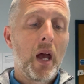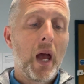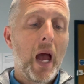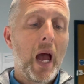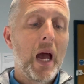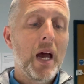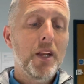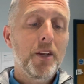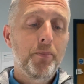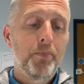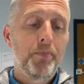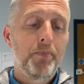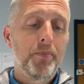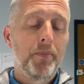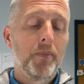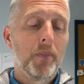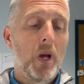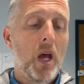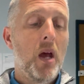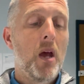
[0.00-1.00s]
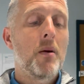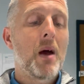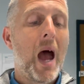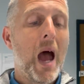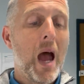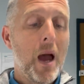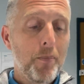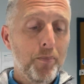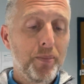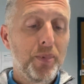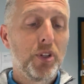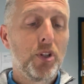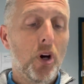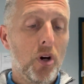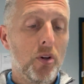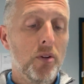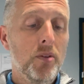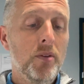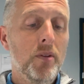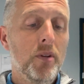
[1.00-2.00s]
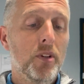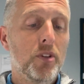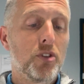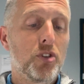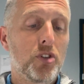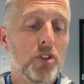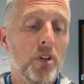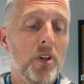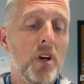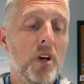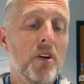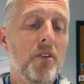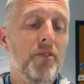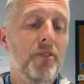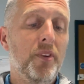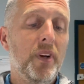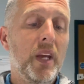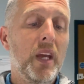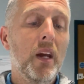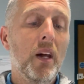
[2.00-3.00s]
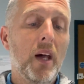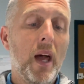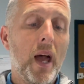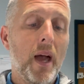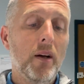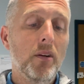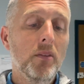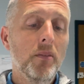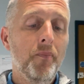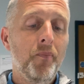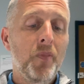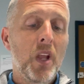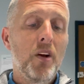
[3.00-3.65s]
Abdon, son of Hillel,